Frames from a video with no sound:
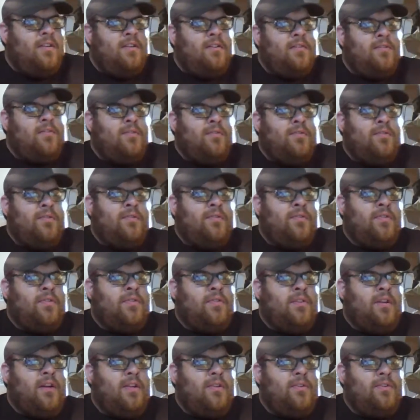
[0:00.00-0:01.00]
So for a few
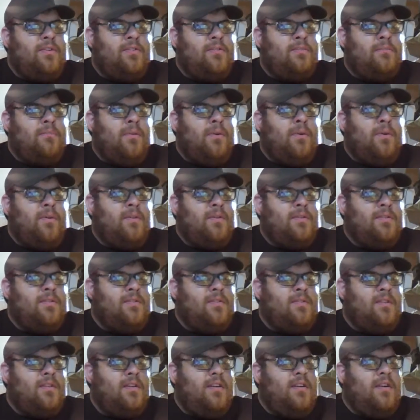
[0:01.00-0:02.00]
dollars more,
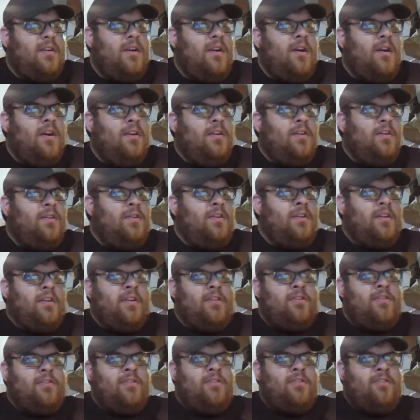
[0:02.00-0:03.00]
you can
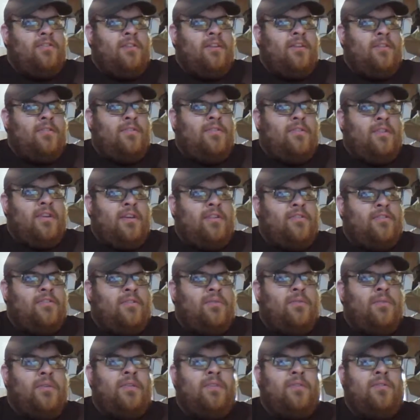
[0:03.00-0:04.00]
get yourself an
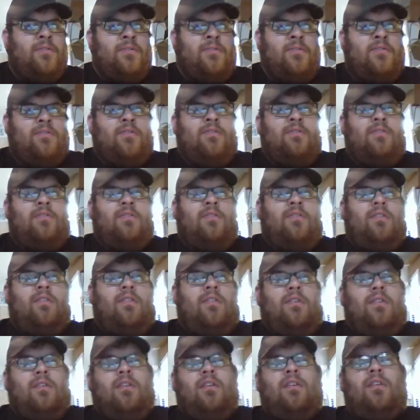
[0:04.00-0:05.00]
actual Windows
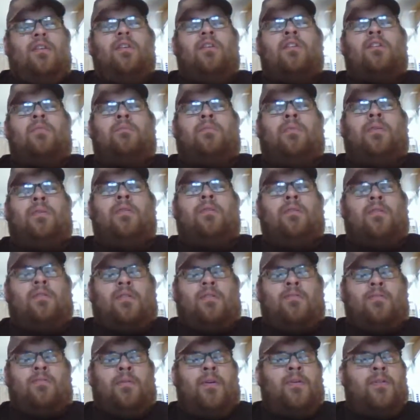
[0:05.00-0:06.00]
computer
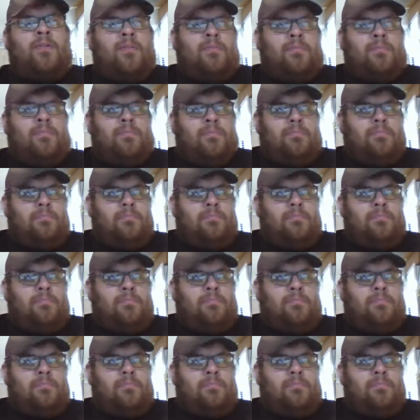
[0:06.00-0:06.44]
compared to